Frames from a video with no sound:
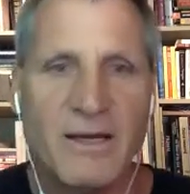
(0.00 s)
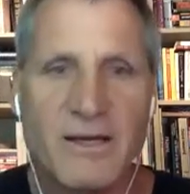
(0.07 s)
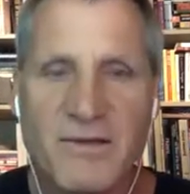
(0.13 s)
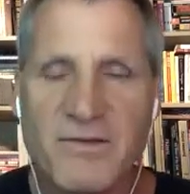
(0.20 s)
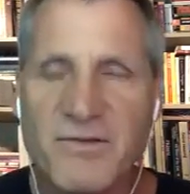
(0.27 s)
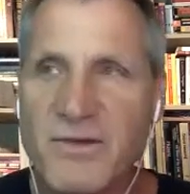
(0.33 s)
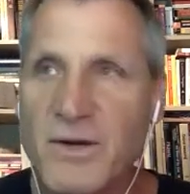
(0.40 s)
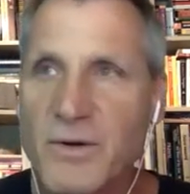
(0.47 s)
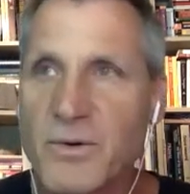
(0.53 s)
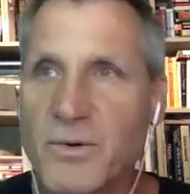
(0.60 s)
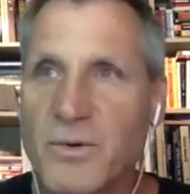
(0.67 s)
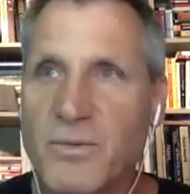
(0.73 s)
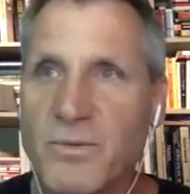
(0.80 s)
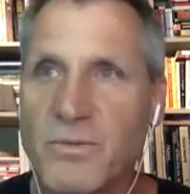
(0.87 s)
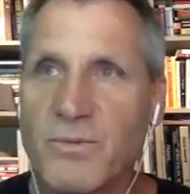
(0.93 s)
And
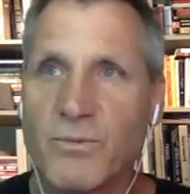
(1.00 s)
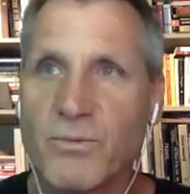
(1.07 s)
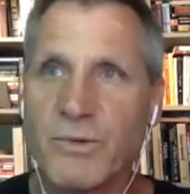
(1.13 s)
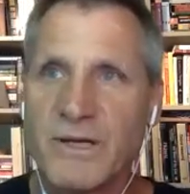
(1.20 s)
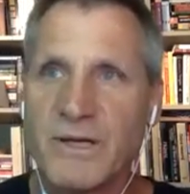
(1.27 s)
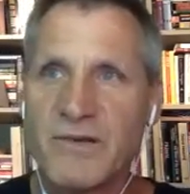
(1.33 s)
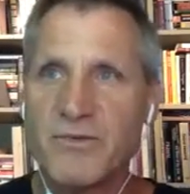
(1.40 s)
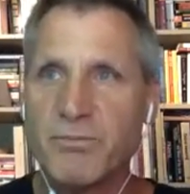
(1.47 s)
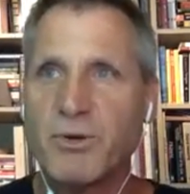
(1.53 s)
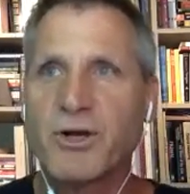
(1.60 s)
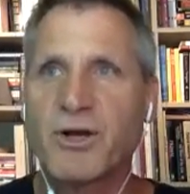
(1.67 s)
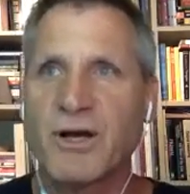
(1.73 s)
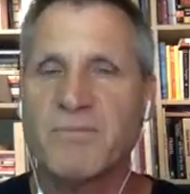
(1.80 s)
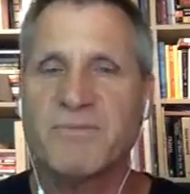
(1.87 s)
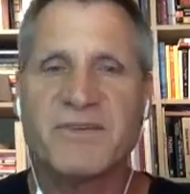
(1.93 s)
so when this
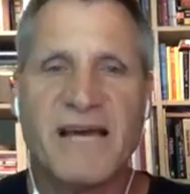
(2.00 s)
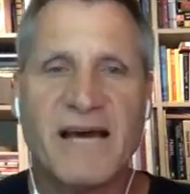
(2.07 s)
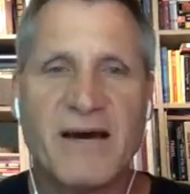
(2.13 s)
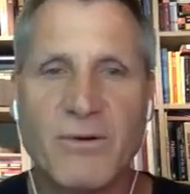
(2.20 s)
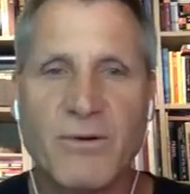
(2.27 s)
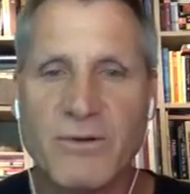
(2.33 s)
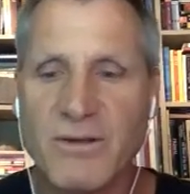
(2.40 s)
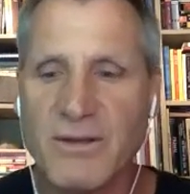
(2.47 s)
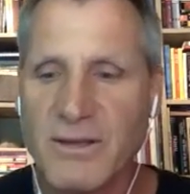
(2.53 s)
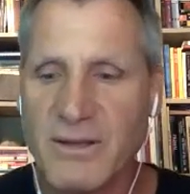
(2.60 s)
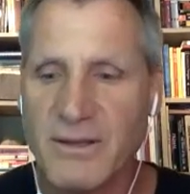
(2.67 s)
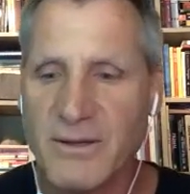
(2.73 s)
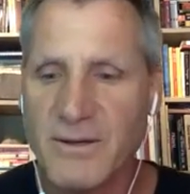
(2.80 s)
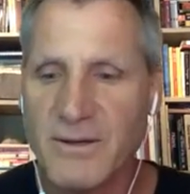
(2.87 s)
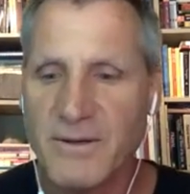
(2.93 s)
book comes out,
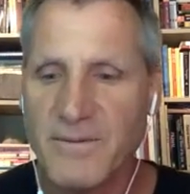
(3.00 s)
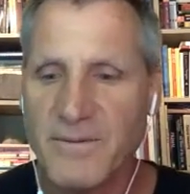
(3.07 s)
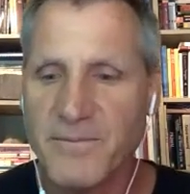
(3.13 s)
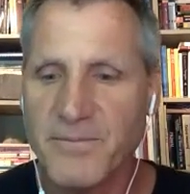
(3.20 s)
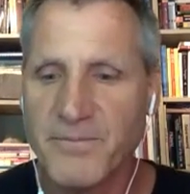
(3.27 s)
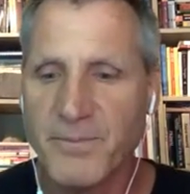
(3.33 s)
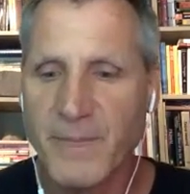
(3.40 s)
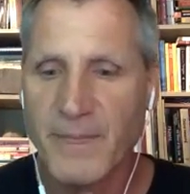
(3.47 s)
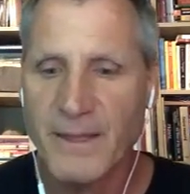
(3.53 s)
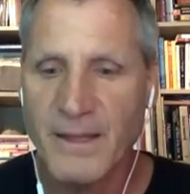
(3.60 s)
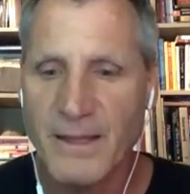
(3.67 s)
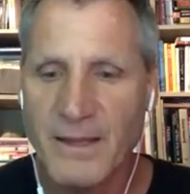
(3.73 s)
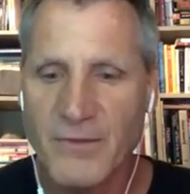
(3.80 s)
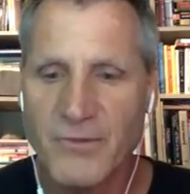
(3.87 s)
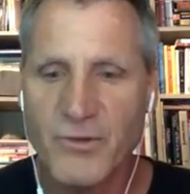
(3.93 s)

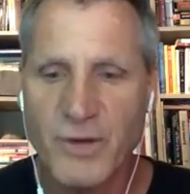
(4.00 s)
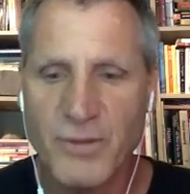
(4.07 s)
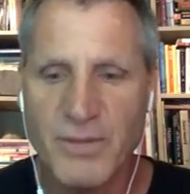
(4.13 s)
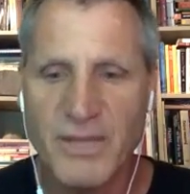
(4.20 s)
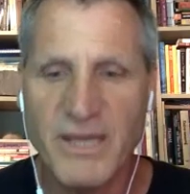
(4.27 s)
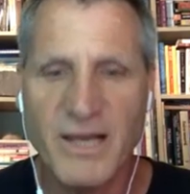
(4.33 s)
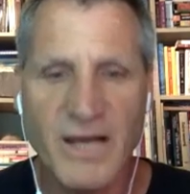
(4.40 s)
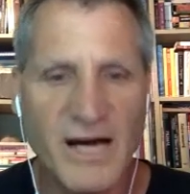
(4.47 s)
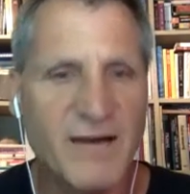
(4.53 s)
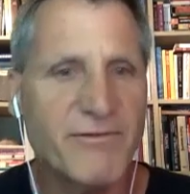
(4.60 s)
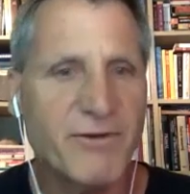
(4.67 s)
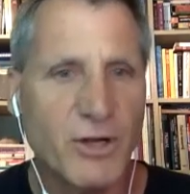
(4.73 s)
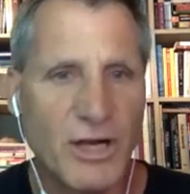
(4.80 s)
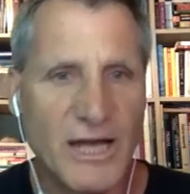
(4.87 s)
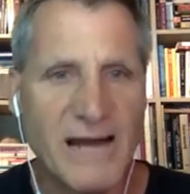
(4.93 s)
it's going to be a lot
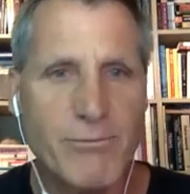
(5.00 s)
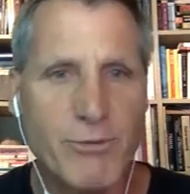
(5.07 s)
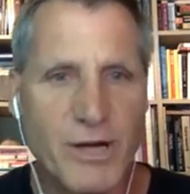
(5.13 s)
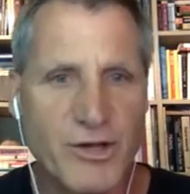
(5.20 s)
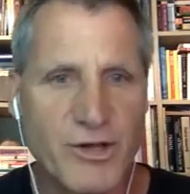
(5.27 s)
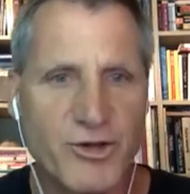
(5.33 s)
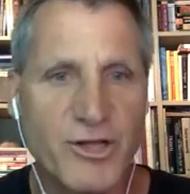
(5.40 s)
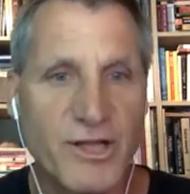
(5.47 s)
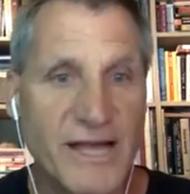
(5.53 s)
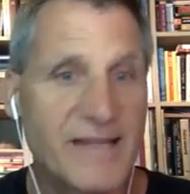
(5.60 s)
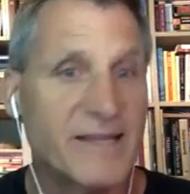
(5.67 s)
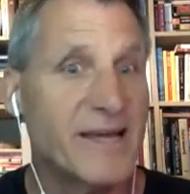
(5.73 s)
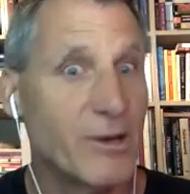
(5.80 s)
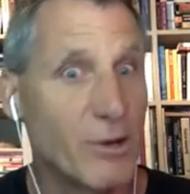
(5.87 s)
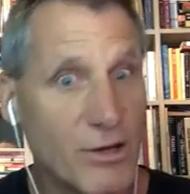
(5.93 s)
of collaboration
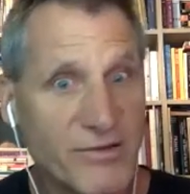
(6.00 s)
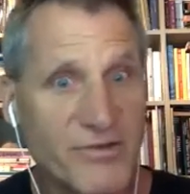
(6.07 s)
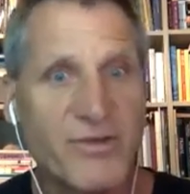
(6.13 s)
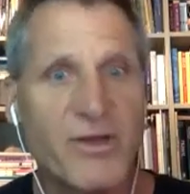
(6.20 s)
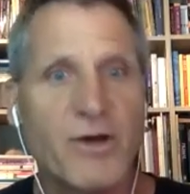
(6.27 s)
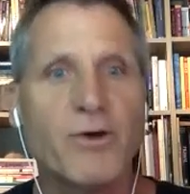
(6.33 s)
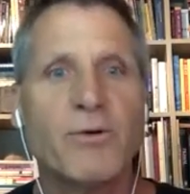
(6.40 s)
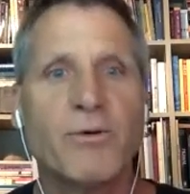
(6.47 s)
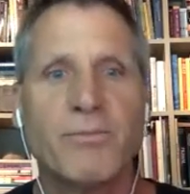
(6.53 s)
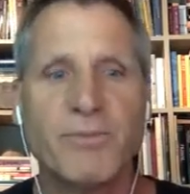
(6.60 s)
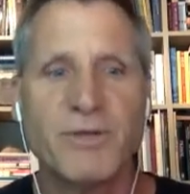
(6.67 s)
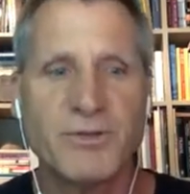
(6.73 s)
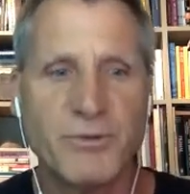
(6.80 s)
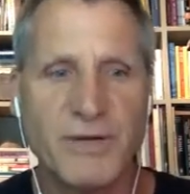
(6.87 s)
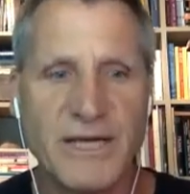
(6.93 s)
like that also
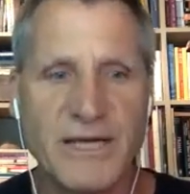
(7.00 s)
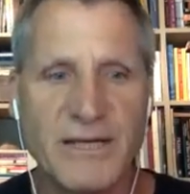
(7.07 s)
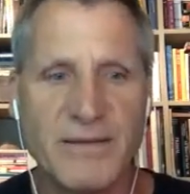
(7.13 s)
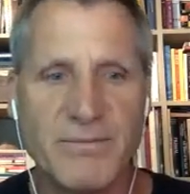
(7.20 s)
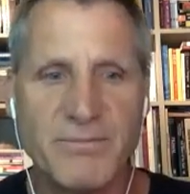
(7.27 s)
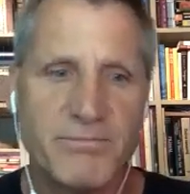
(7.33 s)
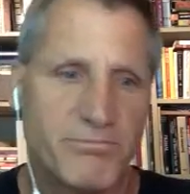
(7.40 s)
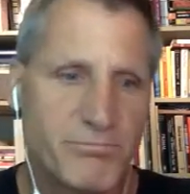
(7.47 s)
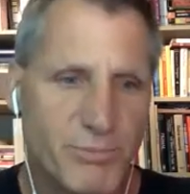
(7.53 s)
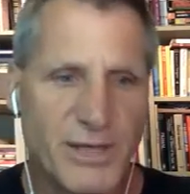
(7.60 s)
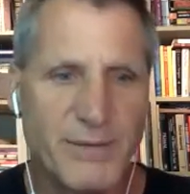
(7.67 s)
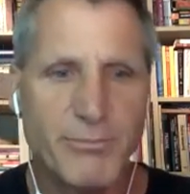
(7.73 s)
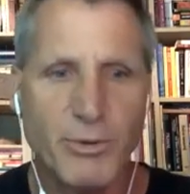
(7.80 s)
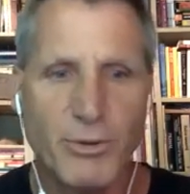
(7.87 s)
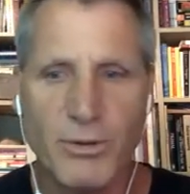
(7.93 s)
between
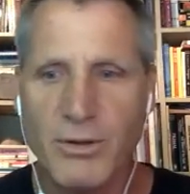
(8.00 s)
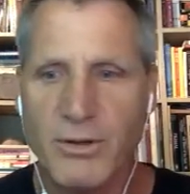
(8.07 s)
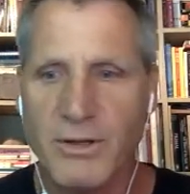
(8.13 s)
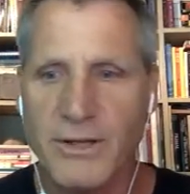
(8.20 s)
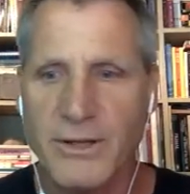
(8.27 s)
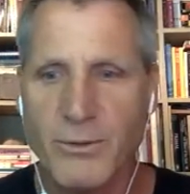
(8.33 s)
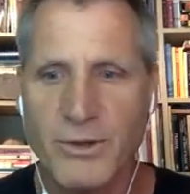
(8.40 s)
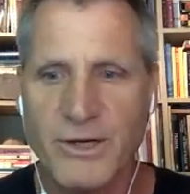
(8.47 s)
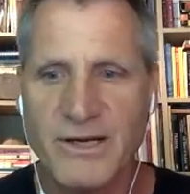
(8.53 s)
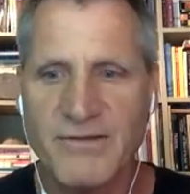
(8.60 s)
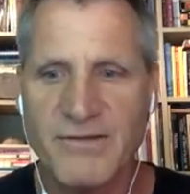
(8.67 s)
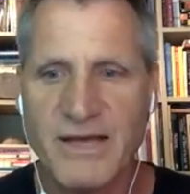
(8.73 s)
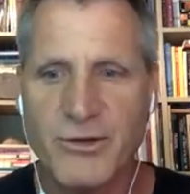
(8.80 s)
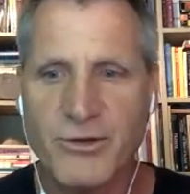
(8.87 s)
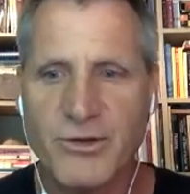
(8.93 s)
people and
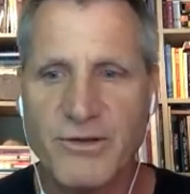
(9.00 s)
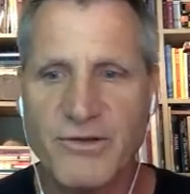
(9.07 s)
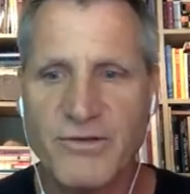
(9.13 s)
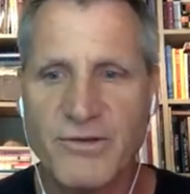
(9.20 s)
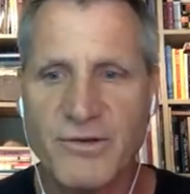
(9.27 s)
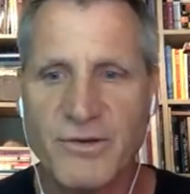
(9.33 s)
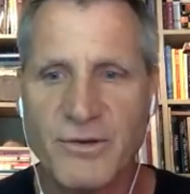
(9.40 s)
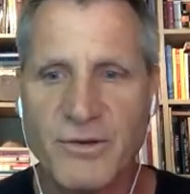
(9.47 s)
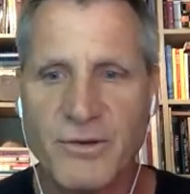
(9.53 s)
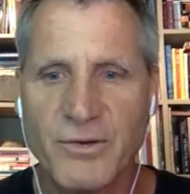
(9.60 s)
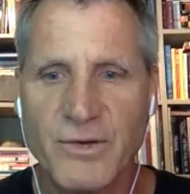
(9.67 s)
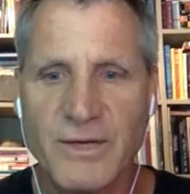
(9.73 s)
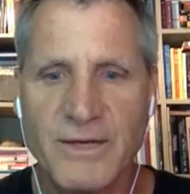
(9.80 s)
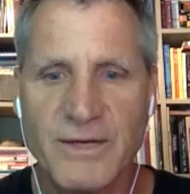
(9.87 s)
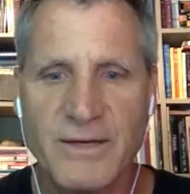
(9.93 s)
organizations
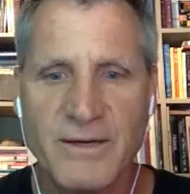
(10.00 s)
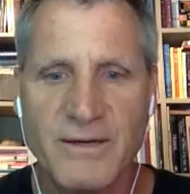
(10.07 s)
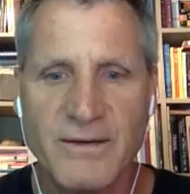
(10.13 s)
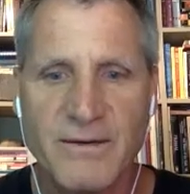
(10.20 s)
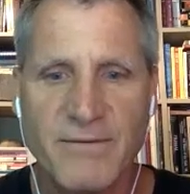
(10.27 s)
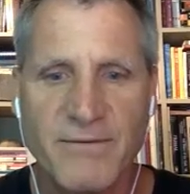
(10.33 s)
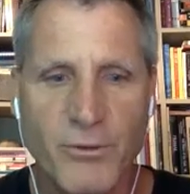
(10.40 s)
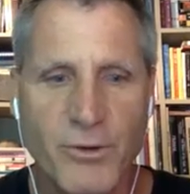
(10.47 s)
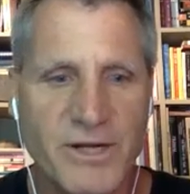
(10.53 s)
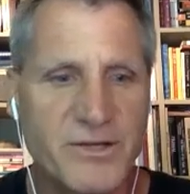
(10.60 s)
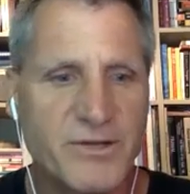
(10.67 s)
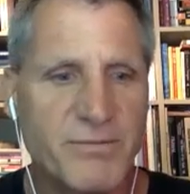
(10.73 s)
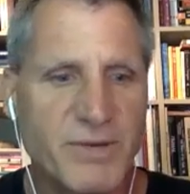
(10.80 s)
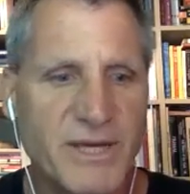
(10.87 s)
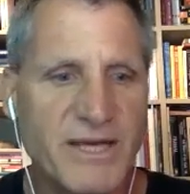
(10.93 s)
for it
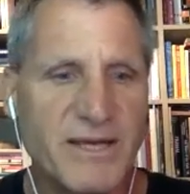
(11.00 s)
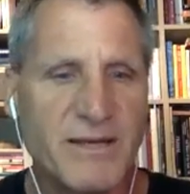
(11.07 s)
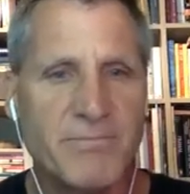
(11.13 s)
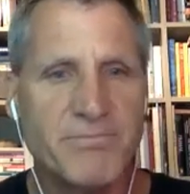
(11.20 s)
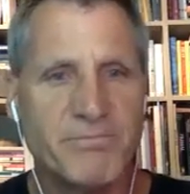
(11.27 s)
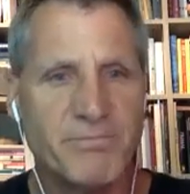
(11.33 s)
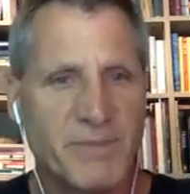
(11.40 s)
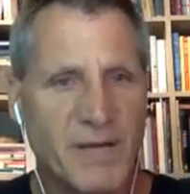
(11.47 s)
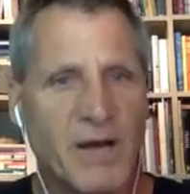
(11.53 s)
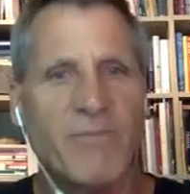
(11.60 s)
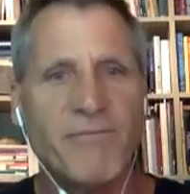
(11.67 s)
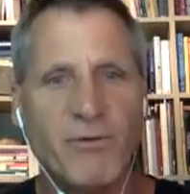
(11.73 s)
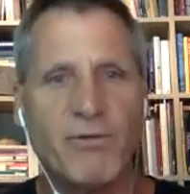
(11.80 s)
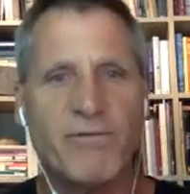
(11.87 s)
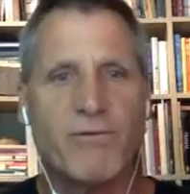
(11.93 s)
to be
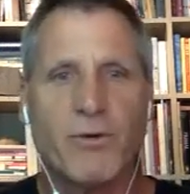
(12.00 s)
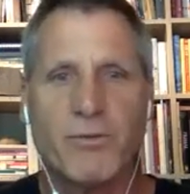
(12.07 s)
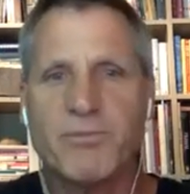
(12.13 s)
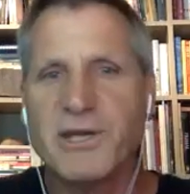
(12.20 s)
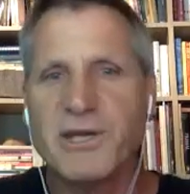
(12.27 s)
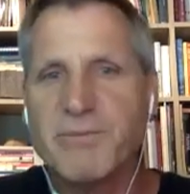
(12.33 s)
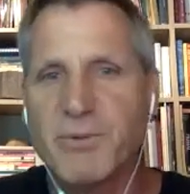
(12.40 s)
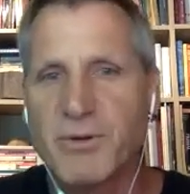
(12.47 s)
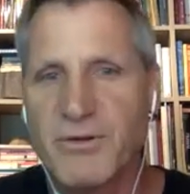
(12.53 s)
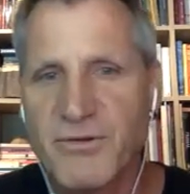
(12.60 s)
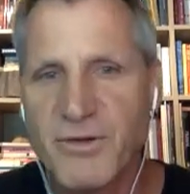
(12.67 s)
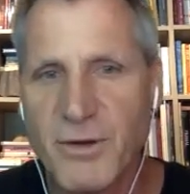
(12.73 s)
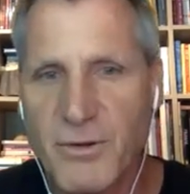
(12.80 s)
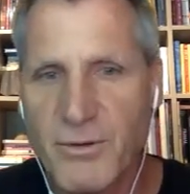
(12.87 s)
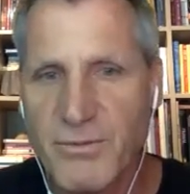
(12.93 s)
helpful for people.
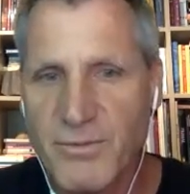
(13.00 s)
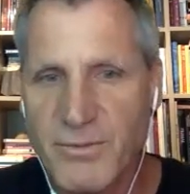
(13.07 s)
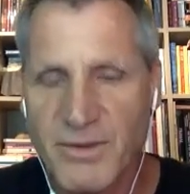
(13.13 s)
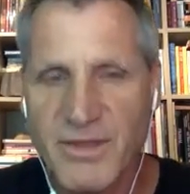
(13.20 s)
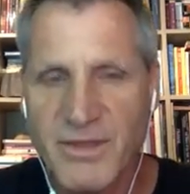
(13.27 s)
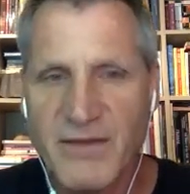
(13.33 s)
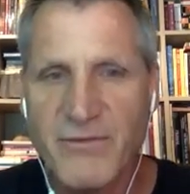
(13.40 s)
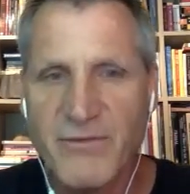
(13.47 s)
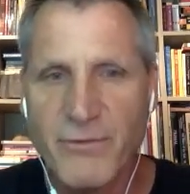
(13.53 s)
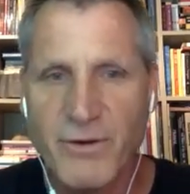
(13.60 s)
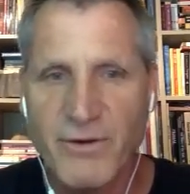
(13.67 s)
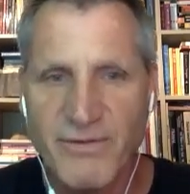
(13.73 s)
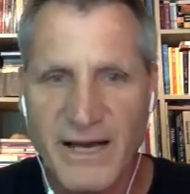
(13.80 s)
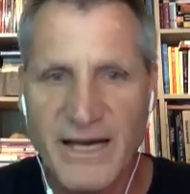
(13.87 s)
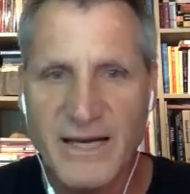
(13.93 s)
So thanks for
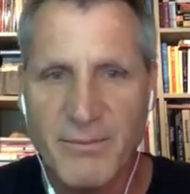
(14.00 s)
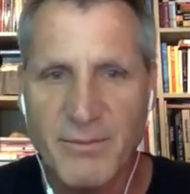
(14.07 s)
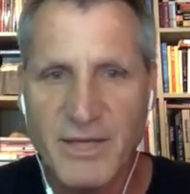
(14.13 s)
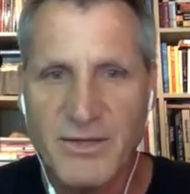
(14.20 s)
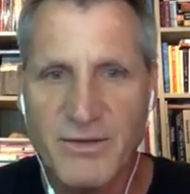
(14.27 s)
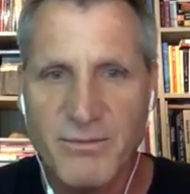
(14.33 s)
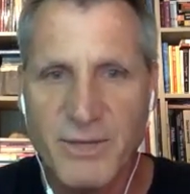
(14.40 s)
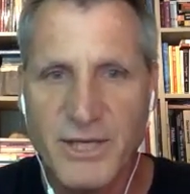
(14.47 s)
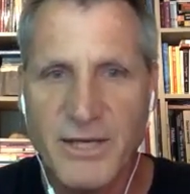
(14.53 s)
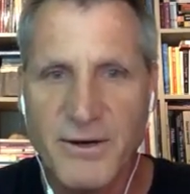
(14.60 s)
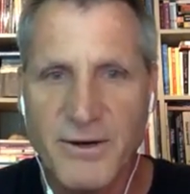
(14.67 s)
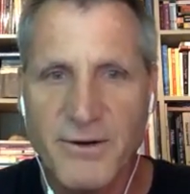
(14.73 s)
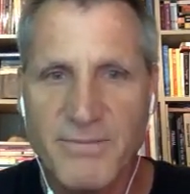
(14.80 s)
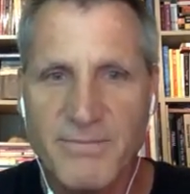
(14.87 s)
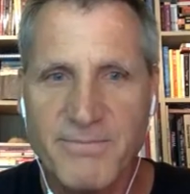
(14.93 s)
inviting me to be
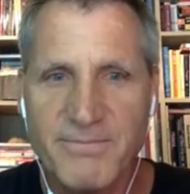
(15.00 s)
here.